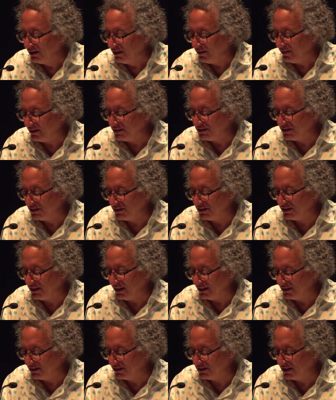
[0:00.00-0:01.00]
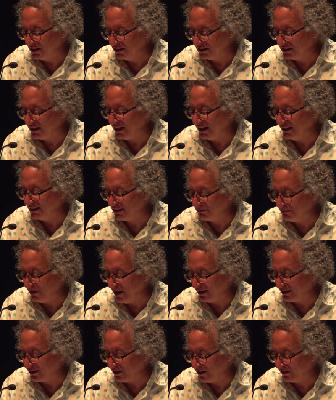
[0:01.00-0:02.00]
that just as uh, Chase
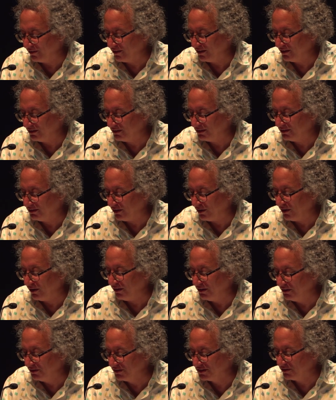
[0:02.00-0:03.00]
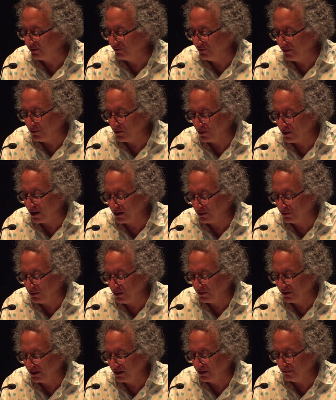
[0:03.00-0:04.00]
Madar, the Art News reviewer I
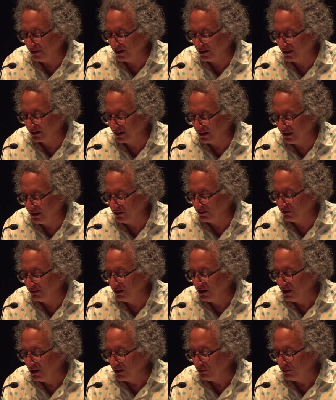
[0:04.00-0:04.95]
quoted a minute ago,